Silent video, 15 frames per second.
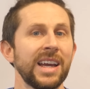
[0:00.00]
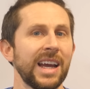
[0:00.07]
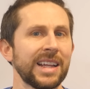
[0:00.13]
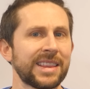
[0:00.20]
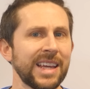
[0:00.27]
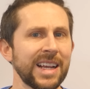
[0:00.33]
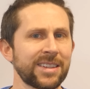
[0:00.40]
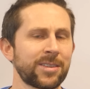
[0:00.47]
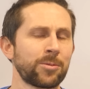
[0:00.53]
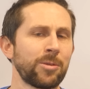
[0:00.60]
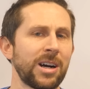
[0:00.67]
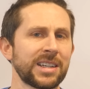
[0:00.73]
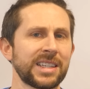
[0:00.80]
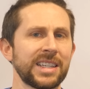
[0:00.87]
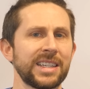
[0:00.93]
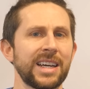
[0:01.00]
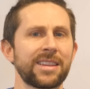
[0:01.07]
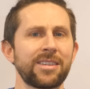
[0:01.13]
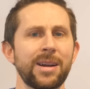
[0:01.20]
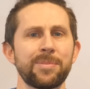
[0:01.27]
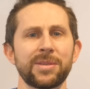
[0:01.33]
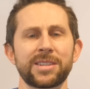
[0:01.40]
And thanks for watching
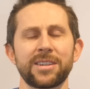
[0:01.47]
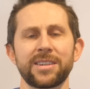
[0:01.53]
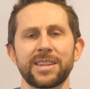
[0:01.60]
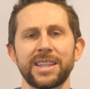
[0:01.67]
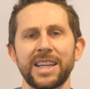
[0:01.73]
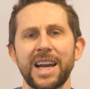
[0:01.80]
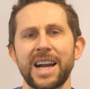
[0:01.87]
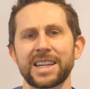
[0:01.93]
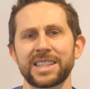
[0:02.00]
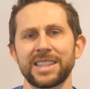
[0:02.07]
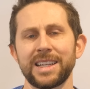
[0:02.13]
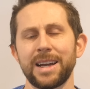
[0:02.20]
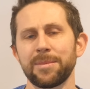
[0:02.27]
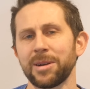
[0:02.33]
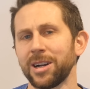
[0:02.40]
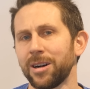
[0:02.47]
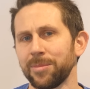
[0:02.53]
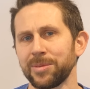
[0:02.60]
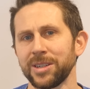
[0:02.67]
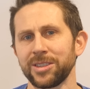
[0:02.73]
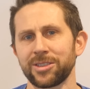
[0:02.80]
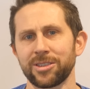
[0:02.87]
another episode of the Action Lab. I
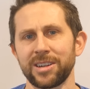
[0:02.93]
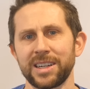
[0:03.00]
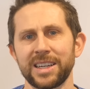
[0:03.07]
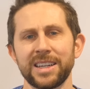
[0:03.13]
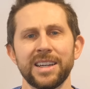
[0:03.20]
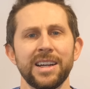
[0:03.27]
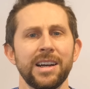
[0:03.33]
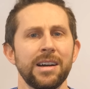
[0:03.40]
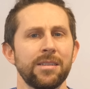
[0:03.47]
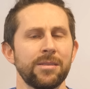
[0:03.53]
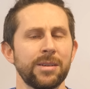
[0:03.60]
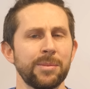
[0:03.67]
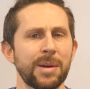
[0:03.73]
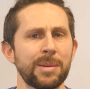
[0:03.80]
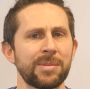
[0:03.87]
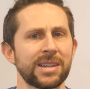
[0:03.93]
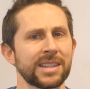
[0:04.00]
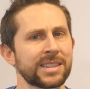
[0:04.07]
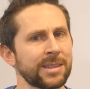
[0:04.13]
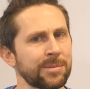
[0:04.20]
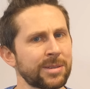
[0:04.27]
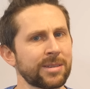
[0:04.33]
hope you enjoyed it. Remember
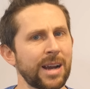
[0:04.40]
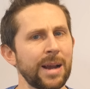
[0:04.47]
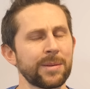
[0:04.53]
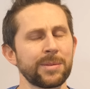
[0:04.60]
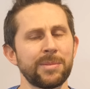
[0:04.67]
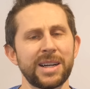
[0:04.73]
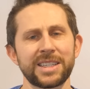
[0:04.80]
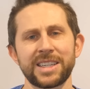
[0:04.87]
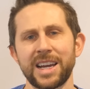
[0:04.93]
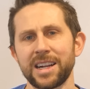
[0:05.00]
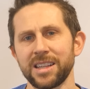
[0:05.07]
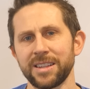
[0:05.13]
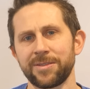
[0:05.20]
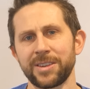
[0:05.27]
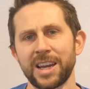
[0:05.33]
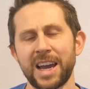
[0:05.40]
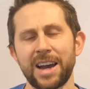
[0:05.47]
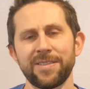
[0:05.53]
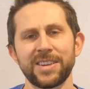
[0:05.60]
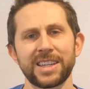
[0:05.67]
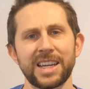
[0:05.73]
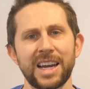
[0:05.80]
to subscribe to my channel if you
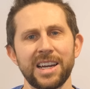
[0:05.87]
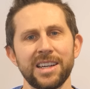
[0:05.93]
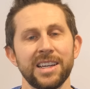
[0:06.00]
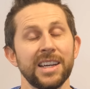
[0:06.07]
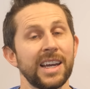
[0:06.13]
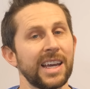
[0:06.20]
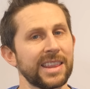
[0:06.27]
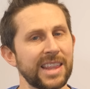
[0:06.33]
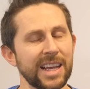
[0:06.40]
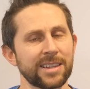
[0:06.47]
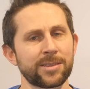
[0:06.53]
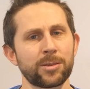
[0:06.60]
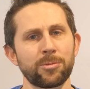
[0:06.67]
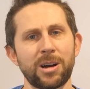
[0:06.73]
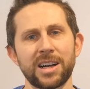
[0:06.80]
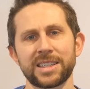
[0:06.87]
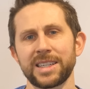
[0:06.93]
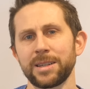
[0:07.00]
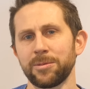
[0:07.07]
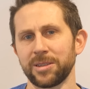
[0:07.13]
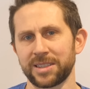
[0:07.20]
haven't yet. And thanks for watching.